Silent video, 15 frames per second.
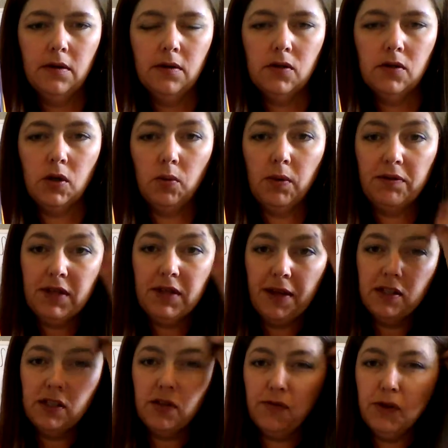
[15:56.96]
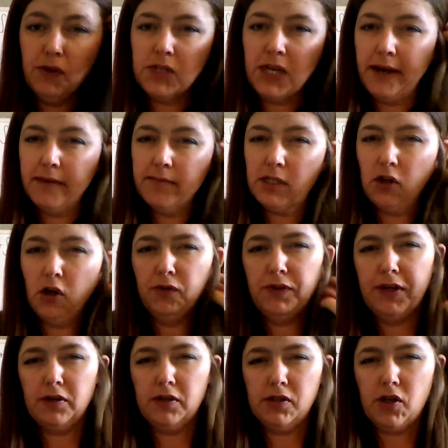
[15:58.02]
So we've done this a few times, and
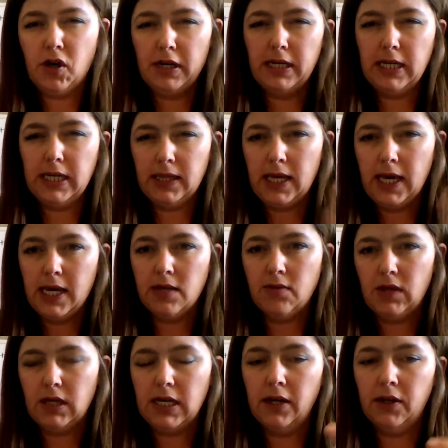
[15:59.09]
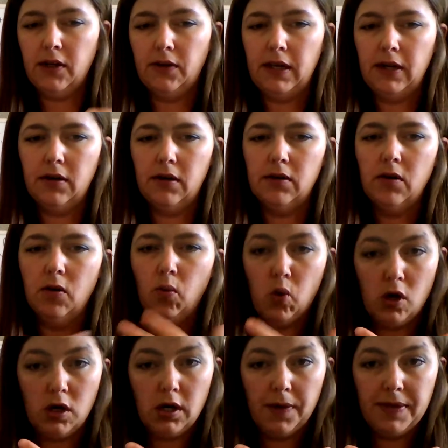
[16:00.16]
hopefully you're starting to get the hang of the calculator
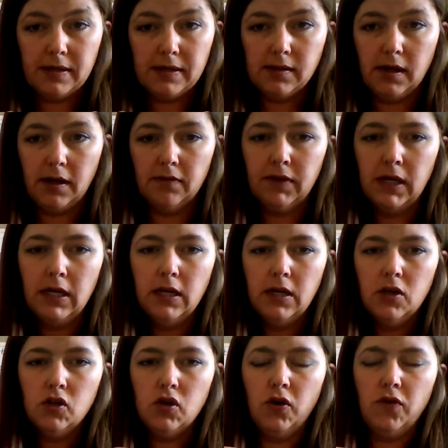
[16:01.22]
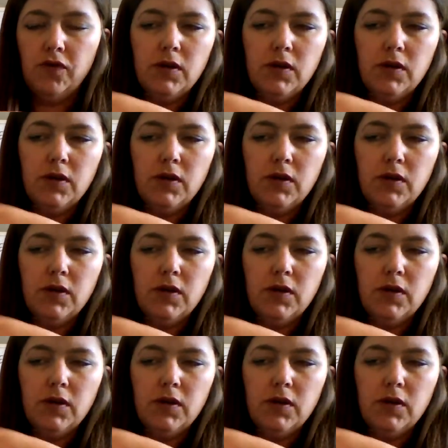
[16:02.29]
work on this stuff. So if